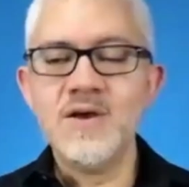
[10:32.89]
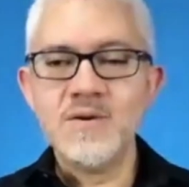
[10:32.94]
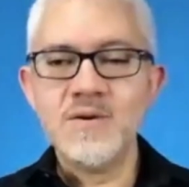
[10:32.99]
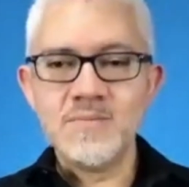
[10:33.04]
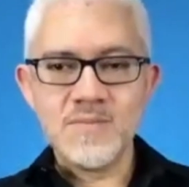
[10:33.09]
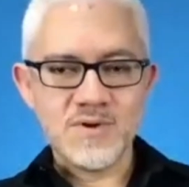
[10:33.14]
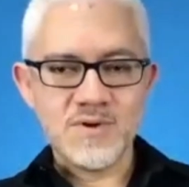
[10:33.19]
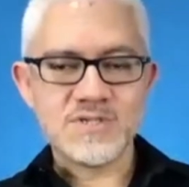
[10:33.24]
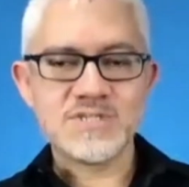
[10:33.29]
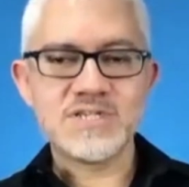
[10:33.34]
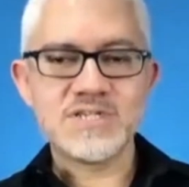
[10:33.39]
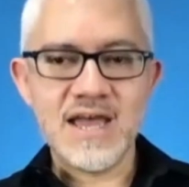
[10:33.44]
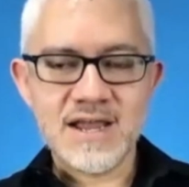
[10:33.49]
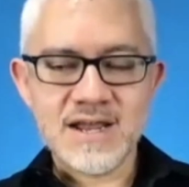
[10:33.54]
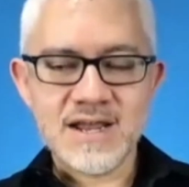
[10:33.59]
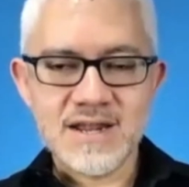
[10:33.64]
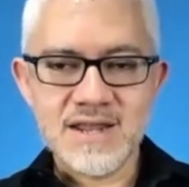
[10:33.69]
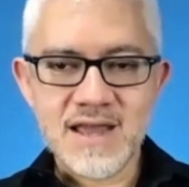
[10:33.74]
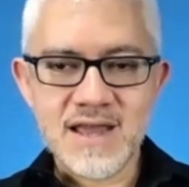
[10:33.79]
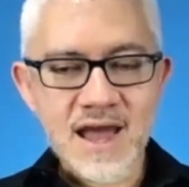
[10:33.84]
most
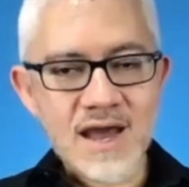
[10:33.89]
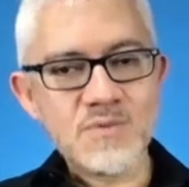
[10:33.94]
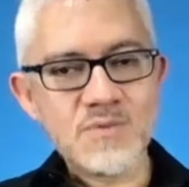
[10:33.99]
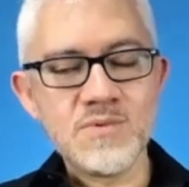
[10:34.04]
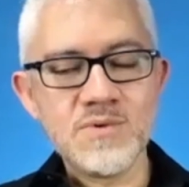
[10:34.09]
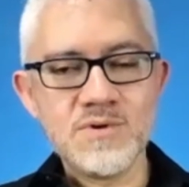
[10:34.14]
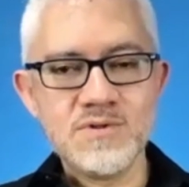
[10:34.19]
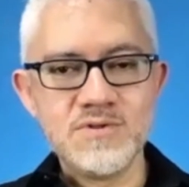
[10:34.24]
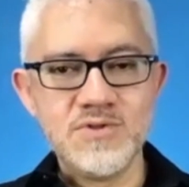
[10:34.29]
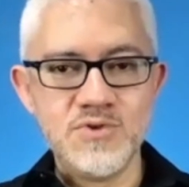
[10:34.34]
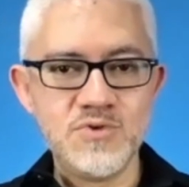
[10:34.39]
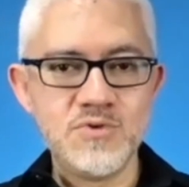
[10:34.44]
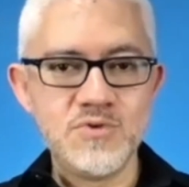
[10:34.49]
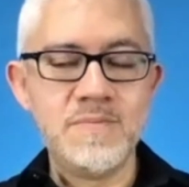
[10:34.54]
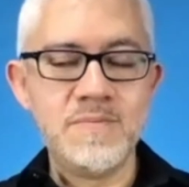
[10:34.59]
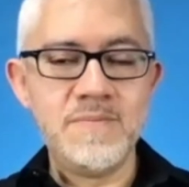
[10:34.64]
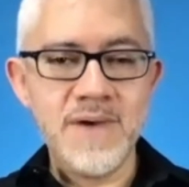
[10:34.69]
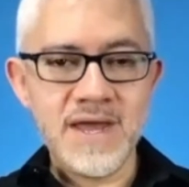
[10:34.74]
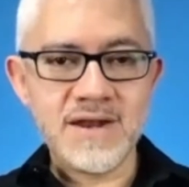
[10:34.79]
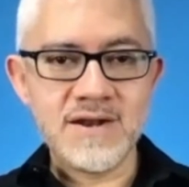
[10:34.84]
likely I will do
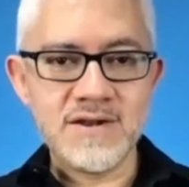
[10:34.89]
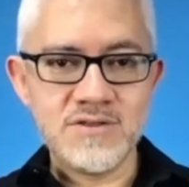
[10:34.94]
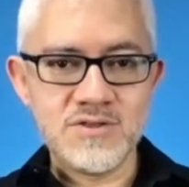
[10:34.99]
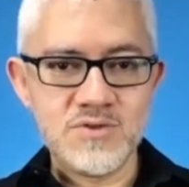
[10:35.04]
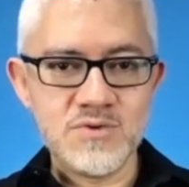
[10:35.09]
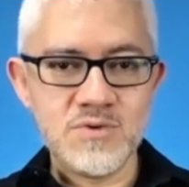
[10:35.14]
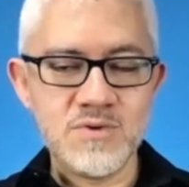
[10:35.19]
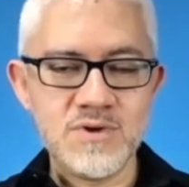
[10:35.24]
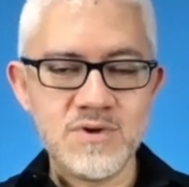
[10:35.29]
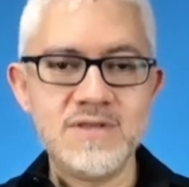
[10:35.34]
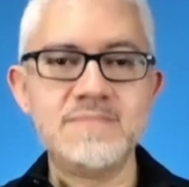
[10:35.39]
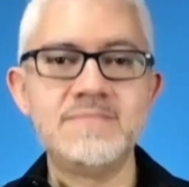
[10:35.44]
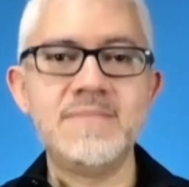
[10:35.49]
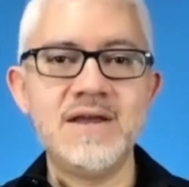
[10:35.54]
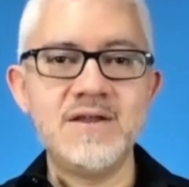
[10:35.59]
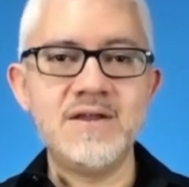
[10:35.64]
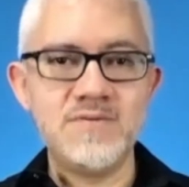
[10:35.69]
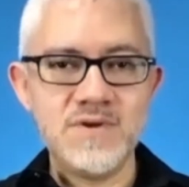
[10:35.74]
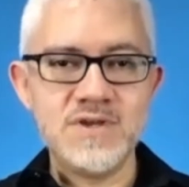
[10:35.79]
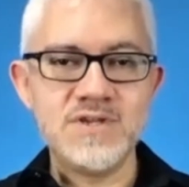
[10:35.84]
better too in my
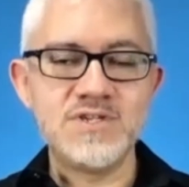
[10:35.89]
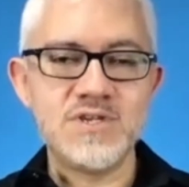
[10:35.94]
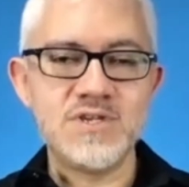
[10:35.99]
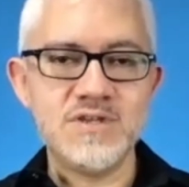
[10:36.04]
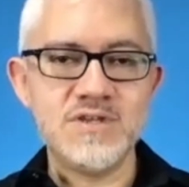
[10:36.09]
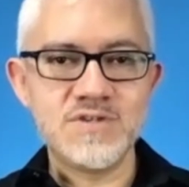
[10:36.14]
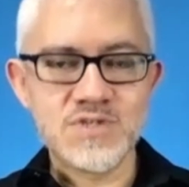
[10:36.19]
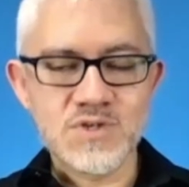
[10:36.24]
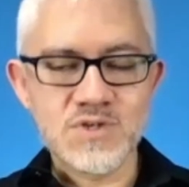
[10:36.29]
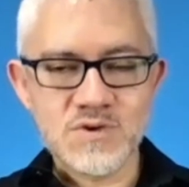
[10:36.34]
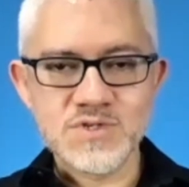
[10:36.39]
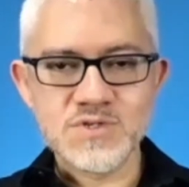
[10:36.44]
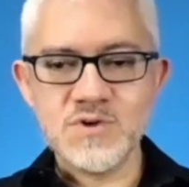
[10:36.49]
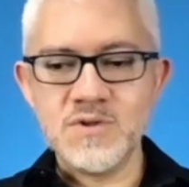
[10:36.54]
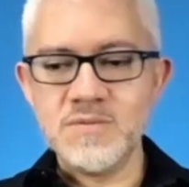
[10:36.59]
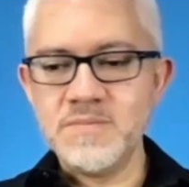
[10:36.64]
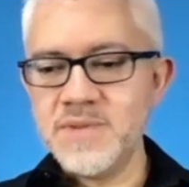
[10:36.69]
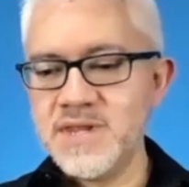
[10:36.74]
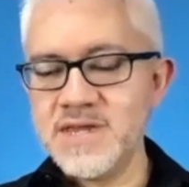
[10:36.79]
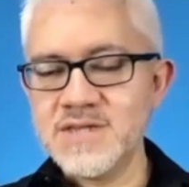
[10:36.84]
reach in social
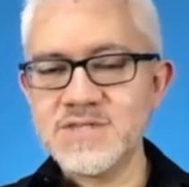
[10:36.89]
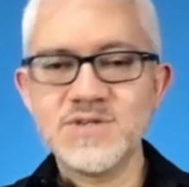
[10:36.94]
media.